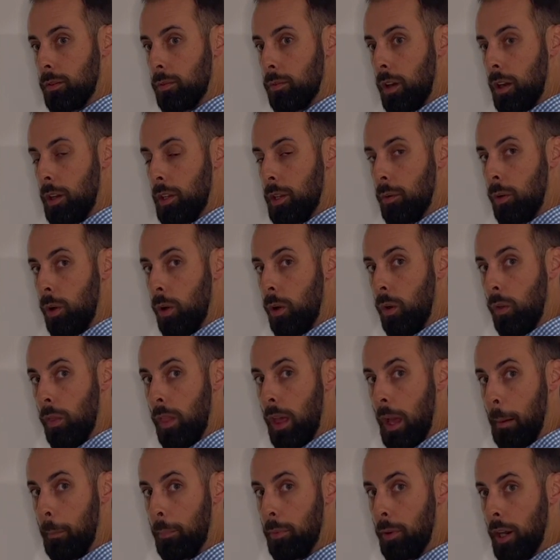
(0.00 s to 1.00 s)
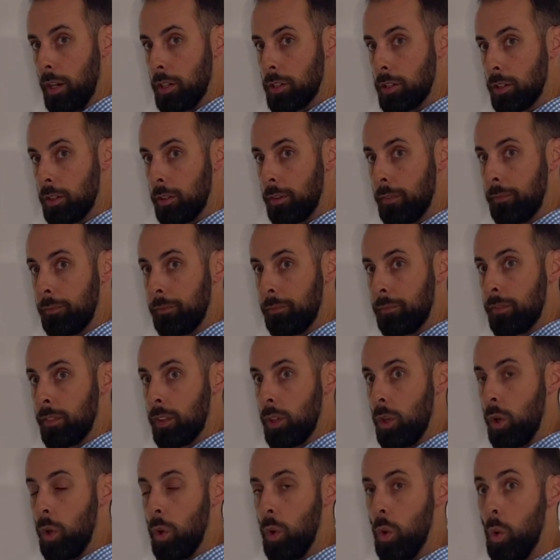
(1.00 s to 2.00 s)
while you hold that pressure,
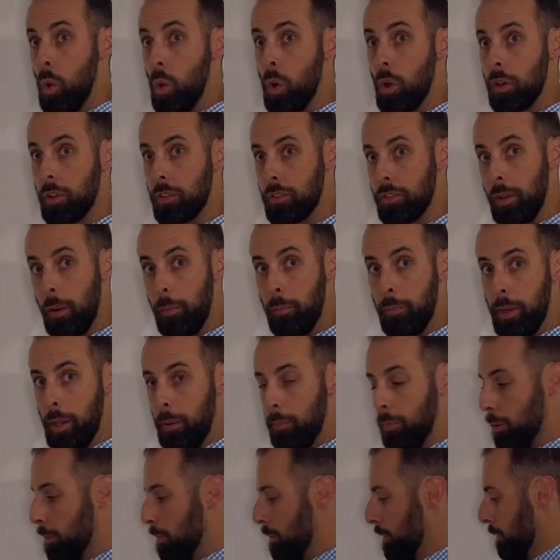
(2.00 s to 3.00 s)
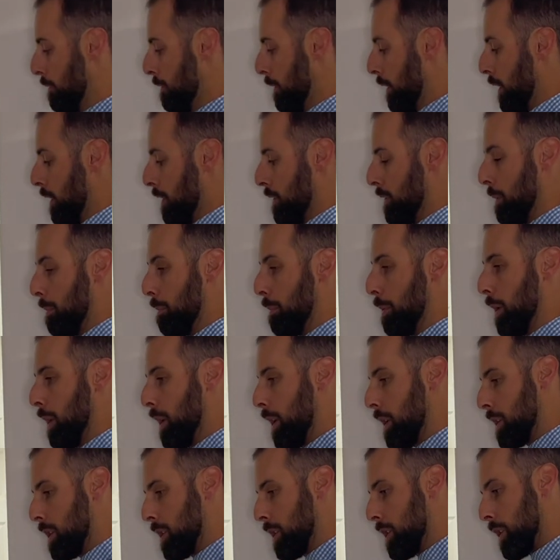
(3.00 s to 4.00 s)
or some people prefer to
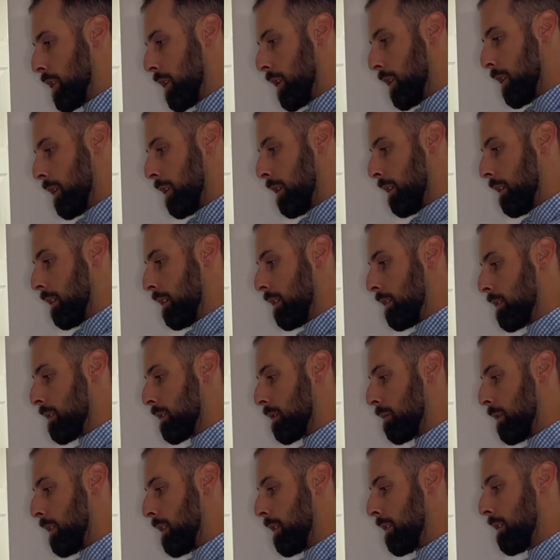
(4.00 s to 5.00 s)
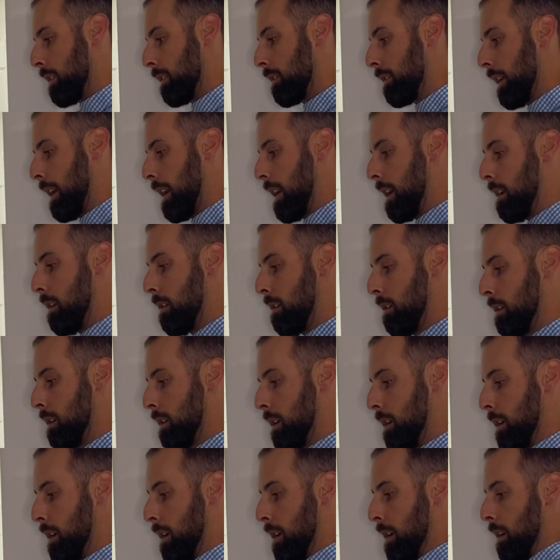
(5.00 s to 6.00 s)
push, squeeze the towel,
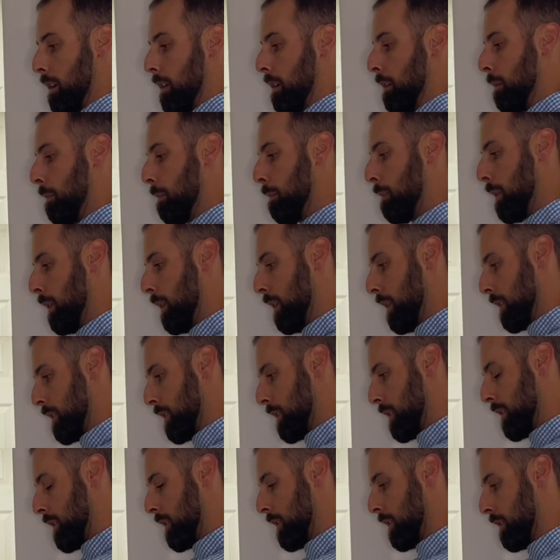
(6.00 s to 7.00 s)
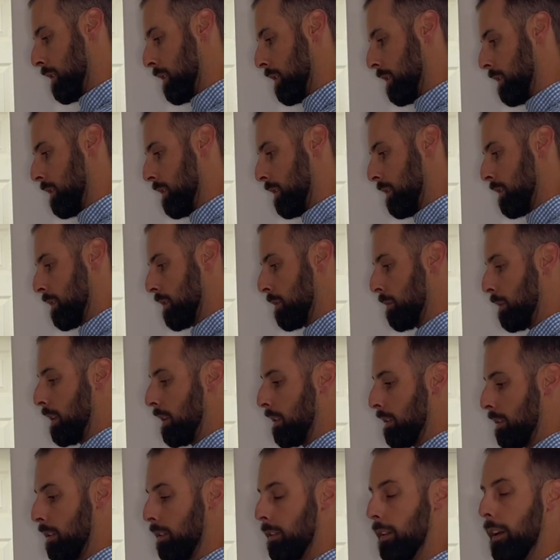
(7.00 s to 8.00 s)
push,
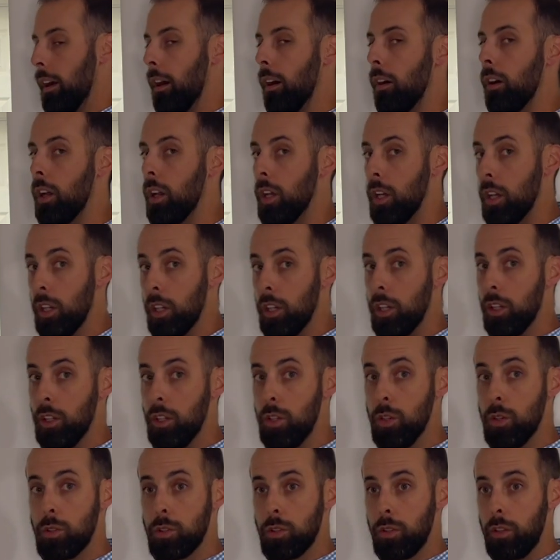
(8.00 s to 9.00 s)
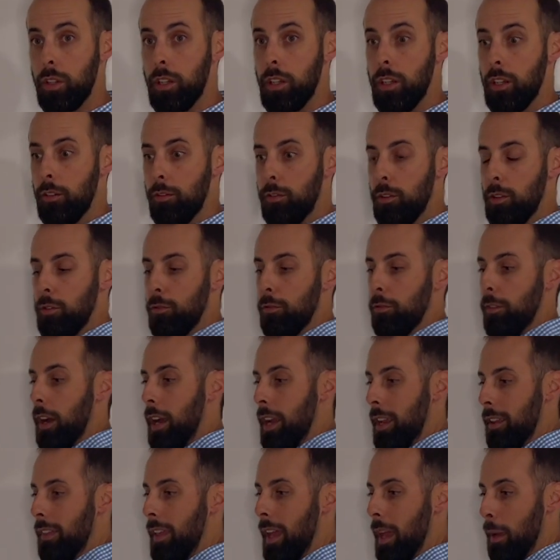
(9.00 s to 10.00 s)
squeeze the towel. Usually, if you
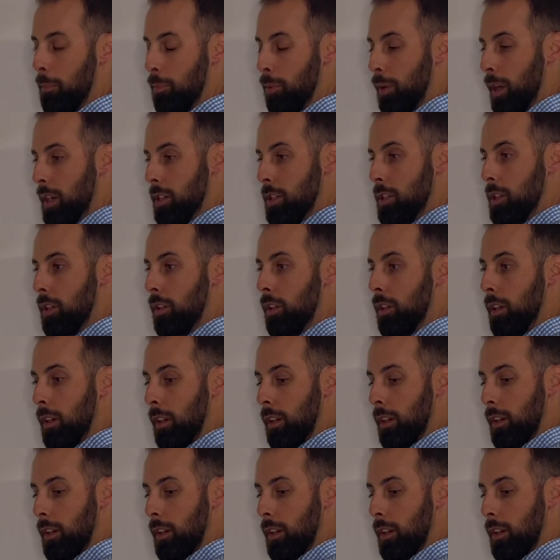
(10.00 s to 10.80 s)
find that pressure